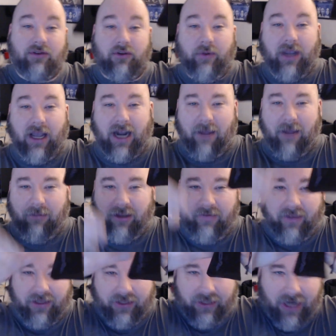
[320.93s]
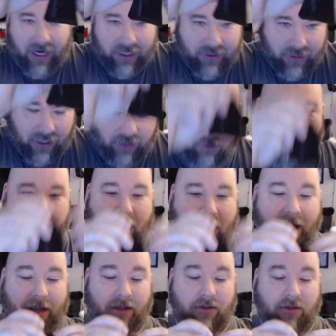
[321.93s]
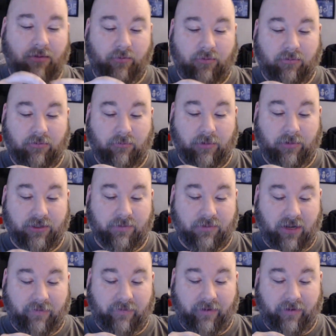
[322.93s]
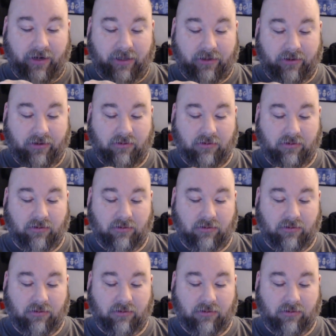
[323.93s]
So we got, I believe these are dice. Got a little bag with some stuff in it.